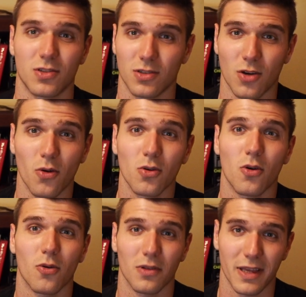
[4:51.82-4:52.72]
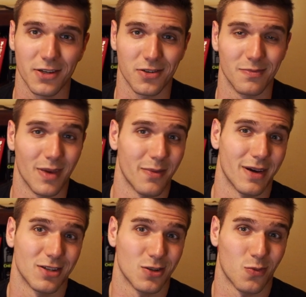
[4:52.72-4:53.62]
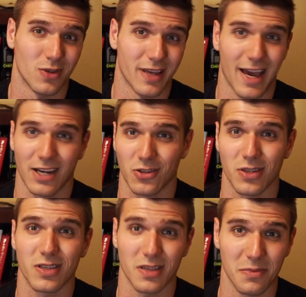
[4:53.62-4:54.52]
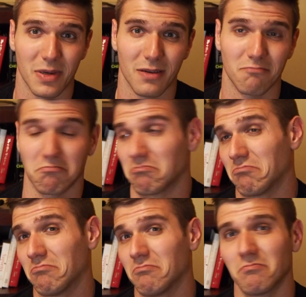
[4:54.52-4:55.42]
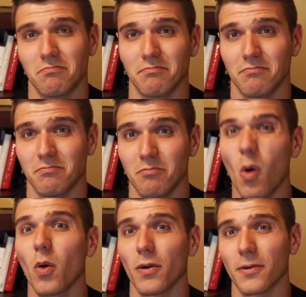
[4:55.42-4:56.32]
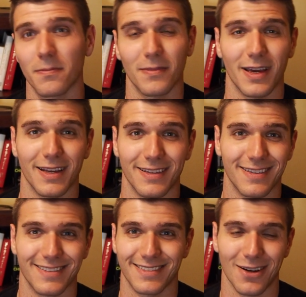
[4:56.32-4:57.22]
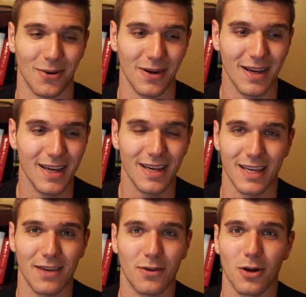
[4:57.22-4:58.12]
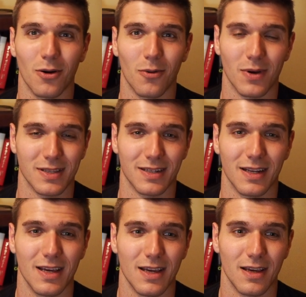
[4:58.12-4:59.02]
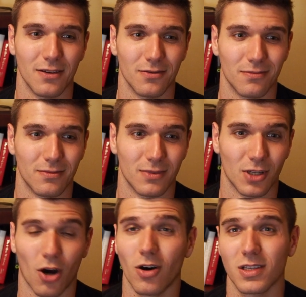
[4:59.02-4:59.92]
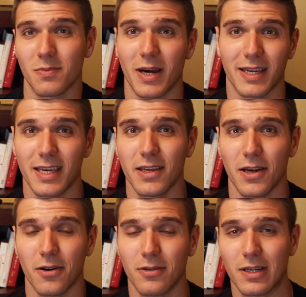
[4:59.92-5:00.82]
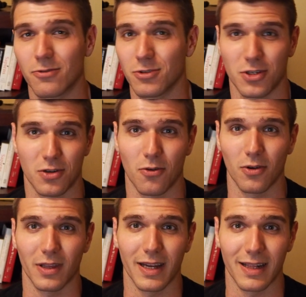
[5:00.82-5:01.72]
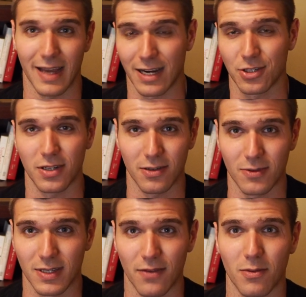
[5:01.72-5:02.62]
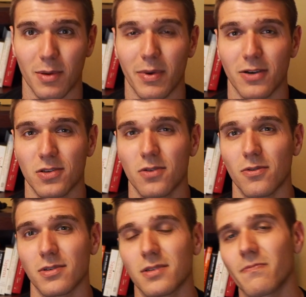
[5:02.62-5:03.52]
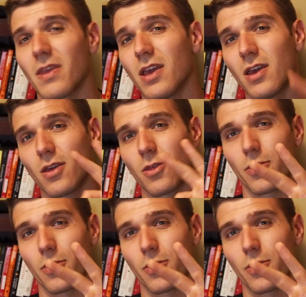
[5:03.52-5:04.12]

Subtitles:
total correlation. Maybe I just was actually sleeping more. And so even though it wasn't caused by keto, it was just correlated and actually was giving me better scores. The